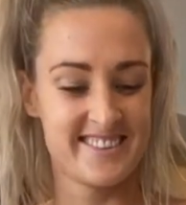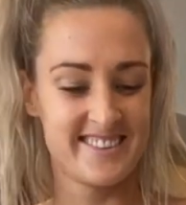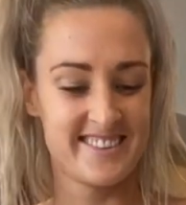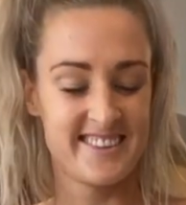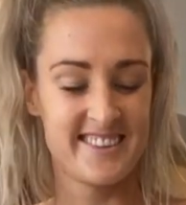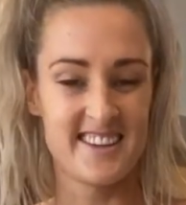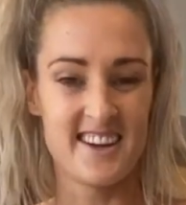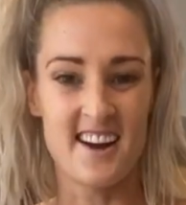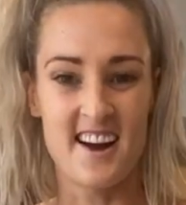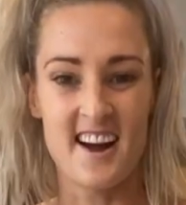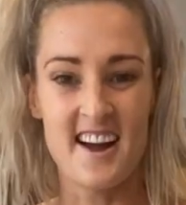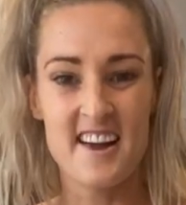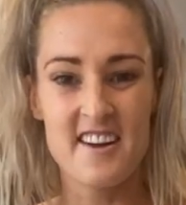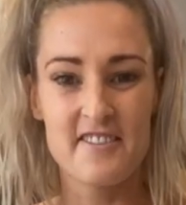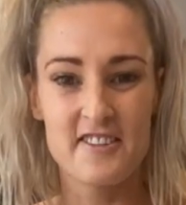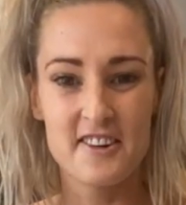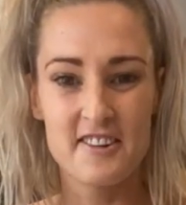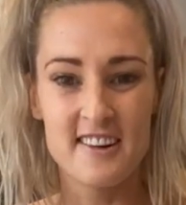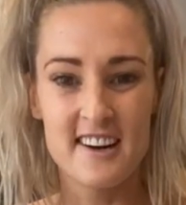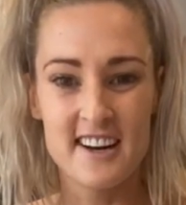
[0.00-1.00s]
Hi
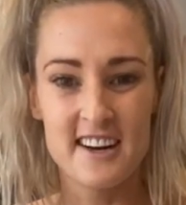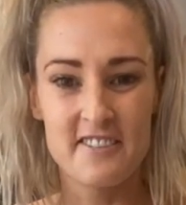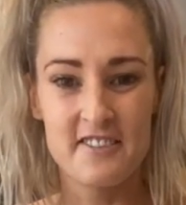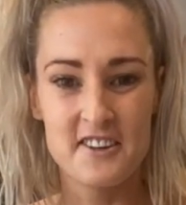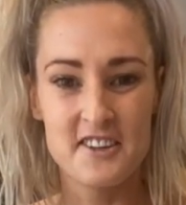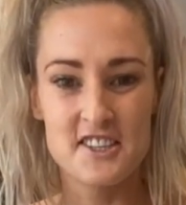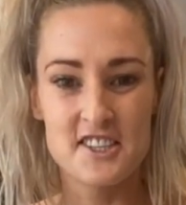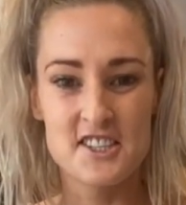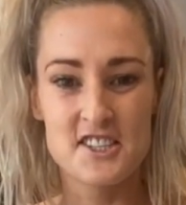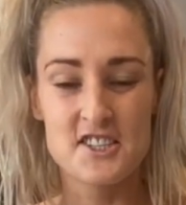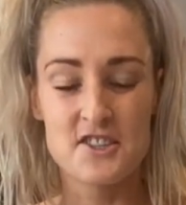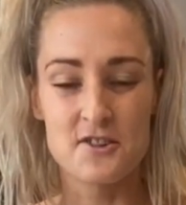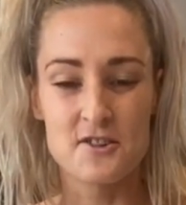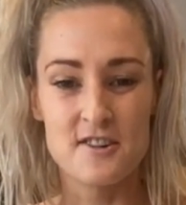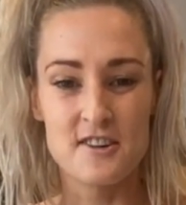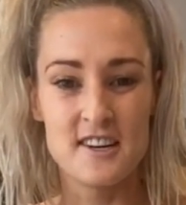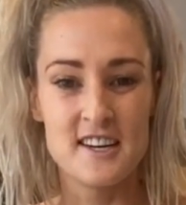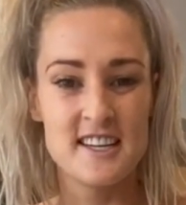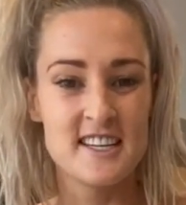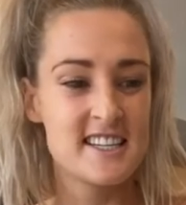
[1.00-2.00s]
everyone, if you just
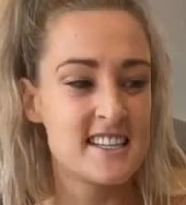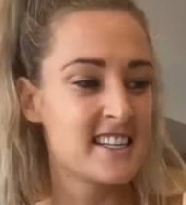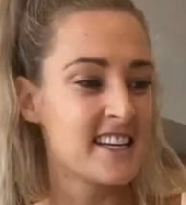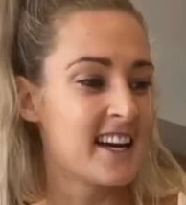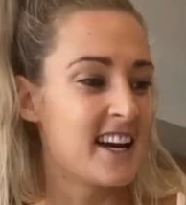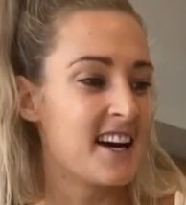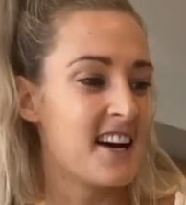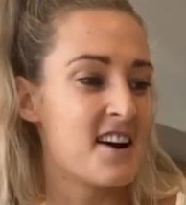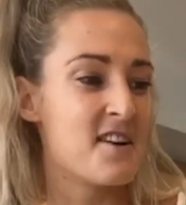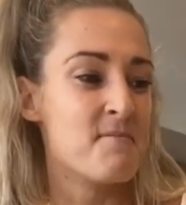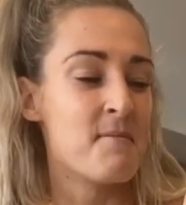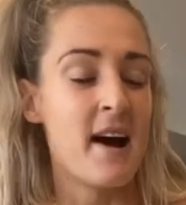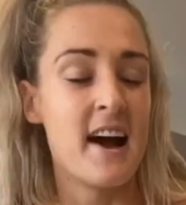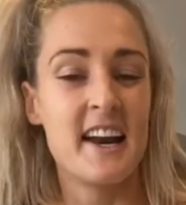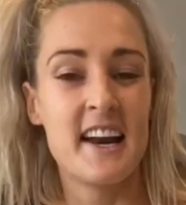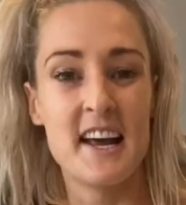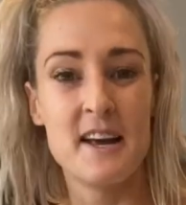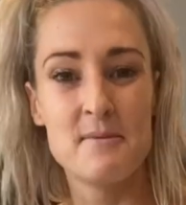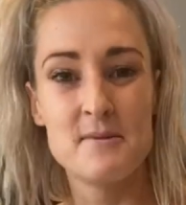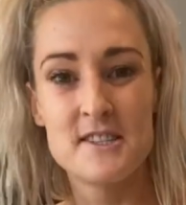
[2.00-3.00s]
joined, my
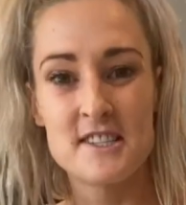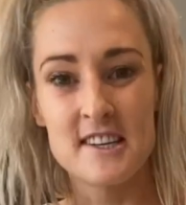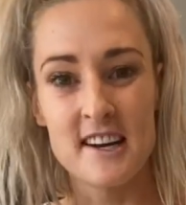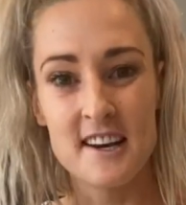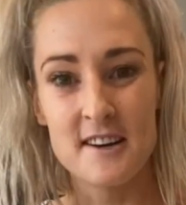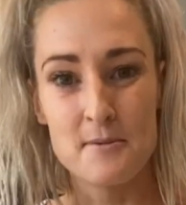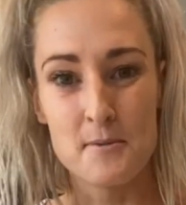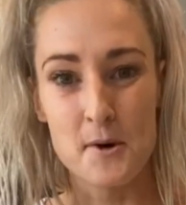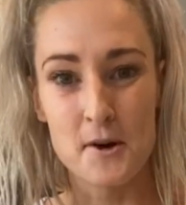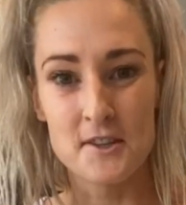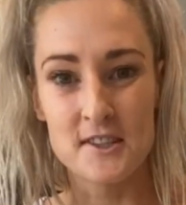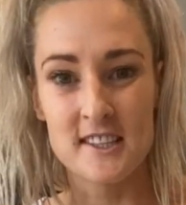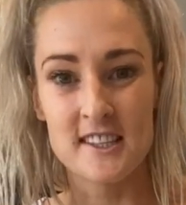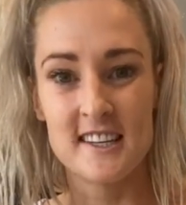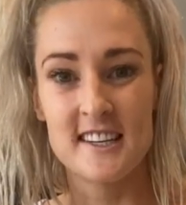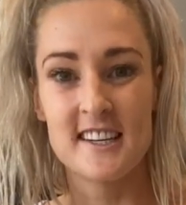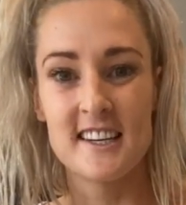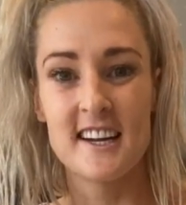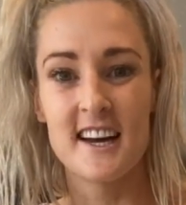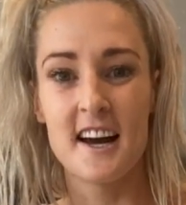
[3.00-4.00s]
name's Jane
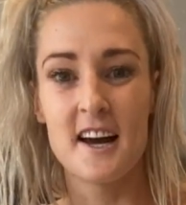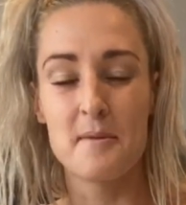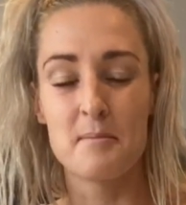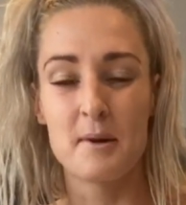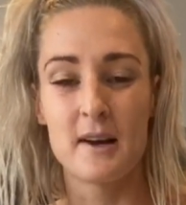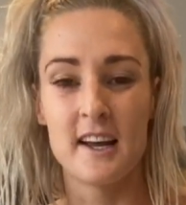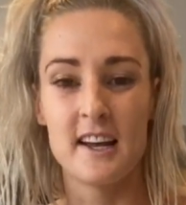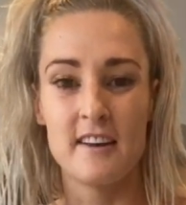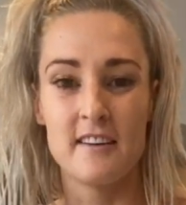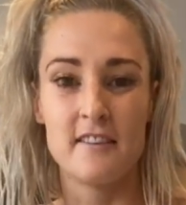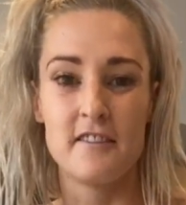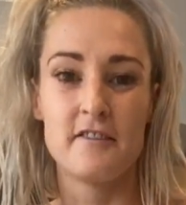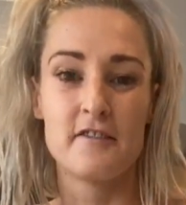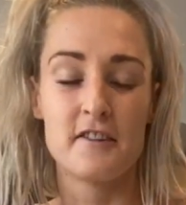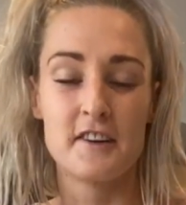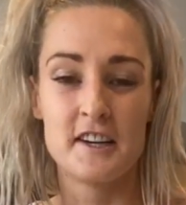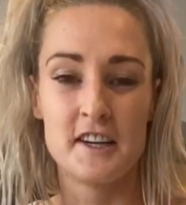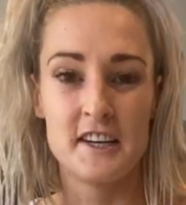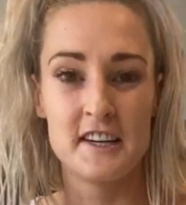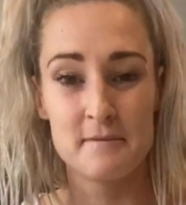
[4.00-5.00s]
Watson. I play
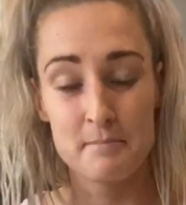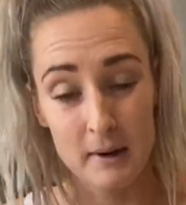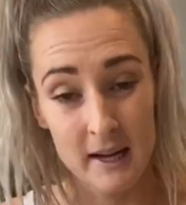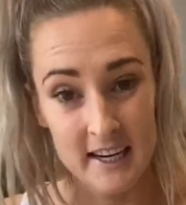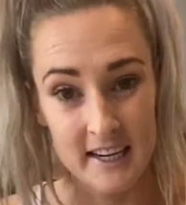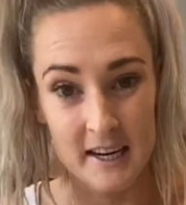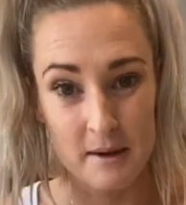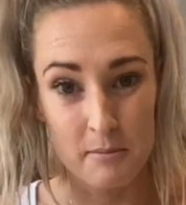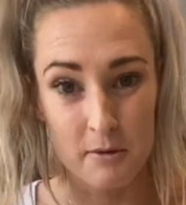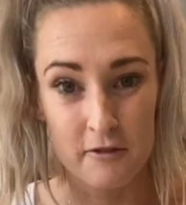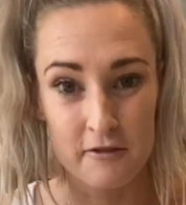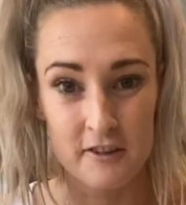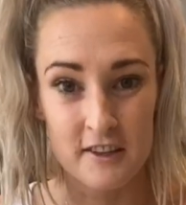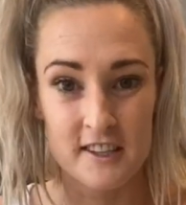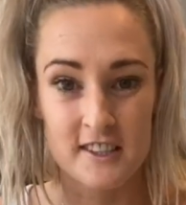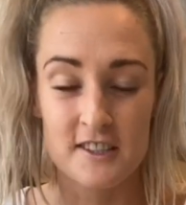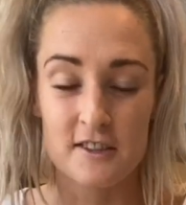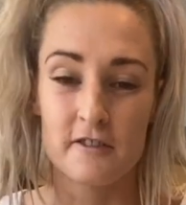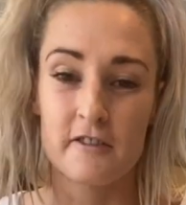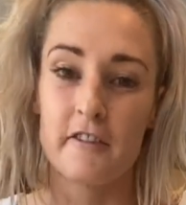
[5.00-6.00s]
netball for the
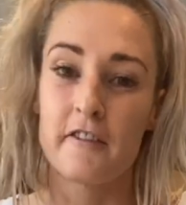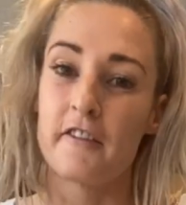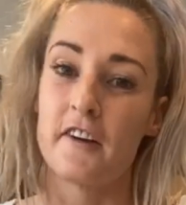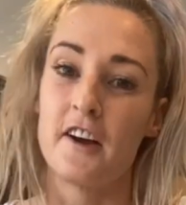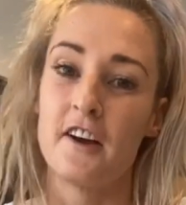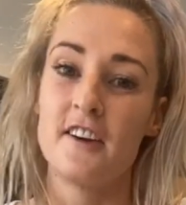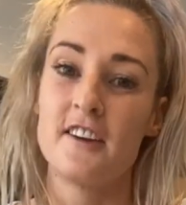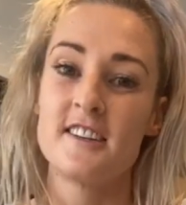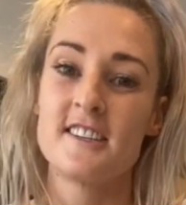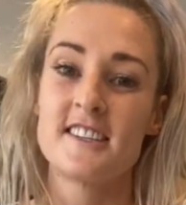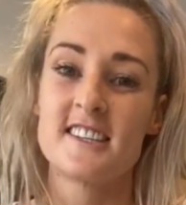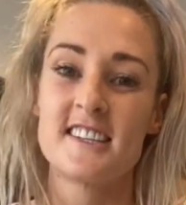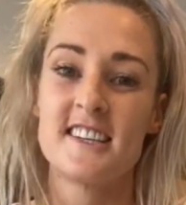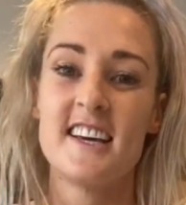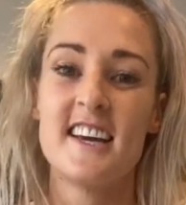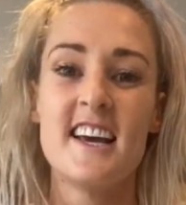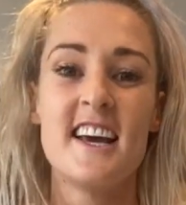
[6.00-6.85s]
Silver Ferns.